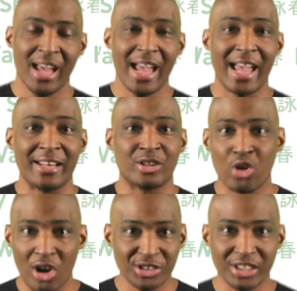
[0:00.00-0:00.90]
and
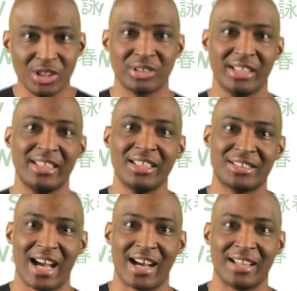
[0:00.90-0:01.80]
crossing those lineage
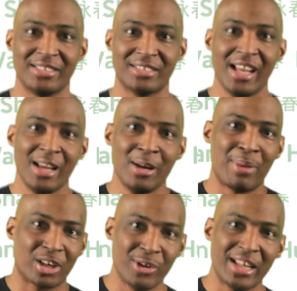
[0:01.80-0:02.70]
lines
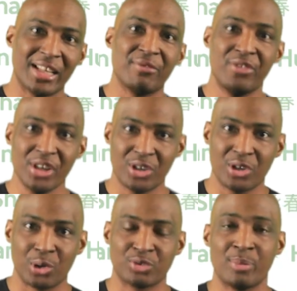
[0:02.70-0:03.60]
by creating
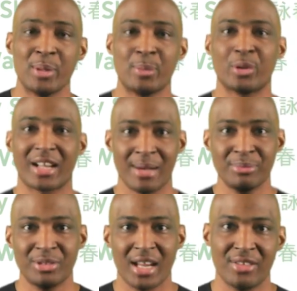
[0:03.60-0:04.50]
vehicles for people to
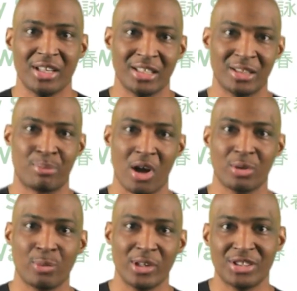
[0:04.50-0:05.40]
come together in the
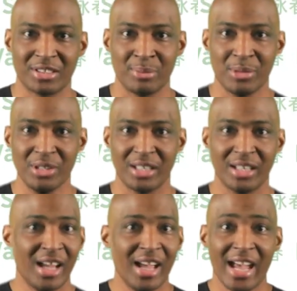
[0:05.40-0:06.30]
broader Wing Chun
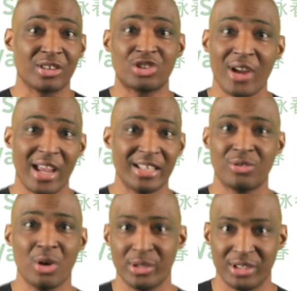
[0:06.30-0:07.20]
community and train and
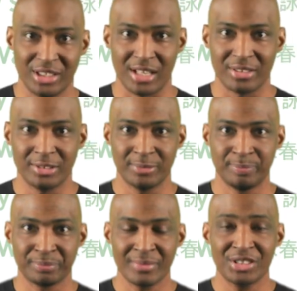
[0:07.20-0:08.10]
grow with each
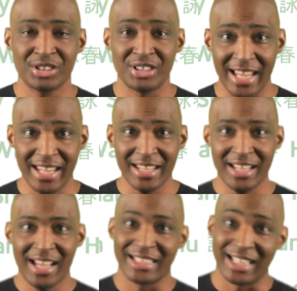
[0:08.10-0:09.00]
other. Today,
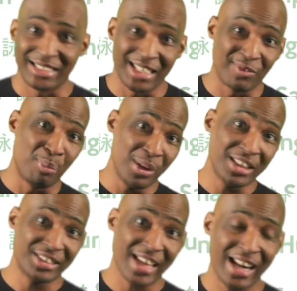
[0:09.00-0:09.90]
I'd like to give a big
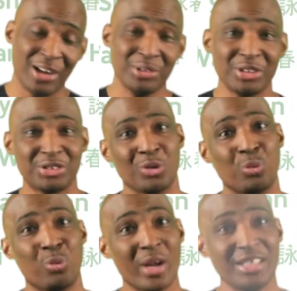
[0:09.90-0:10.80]
shout out to the Wing